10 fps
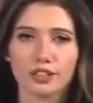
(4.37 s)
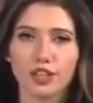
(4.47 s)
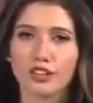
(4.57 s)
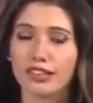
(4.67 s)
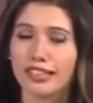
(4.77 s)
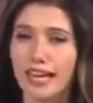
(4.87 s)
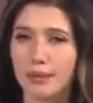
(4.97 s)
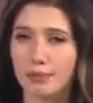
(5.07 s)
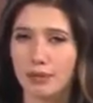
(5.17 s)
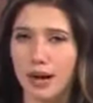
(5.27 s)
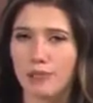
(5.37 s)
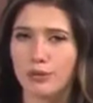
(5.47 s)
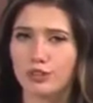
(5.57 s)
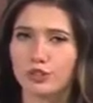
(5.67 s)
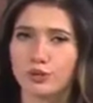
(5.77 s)
Juggling game prep
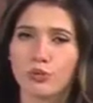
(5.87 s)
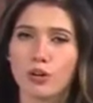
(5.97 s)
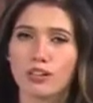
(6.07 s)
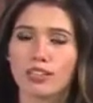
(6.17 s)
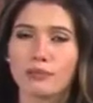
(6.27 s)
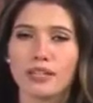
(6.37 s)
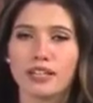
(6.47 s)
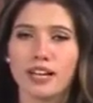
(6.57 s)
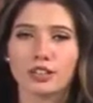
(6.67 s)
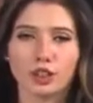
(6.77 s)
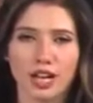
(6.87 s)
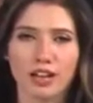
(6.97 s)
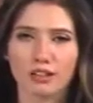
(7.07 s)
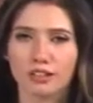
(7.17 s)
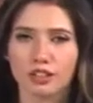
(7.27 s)
with schoolwork can be a
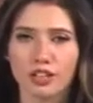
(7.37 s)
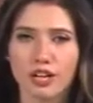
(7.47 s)
challenge.